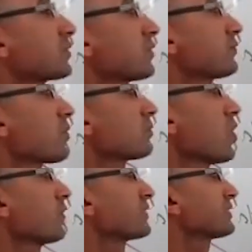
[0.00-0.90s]
the form
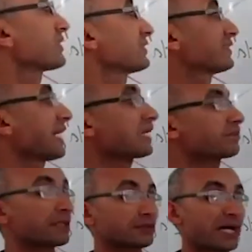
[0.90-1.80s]
of sentences and
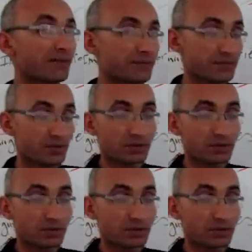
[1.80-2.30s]
paragraphs,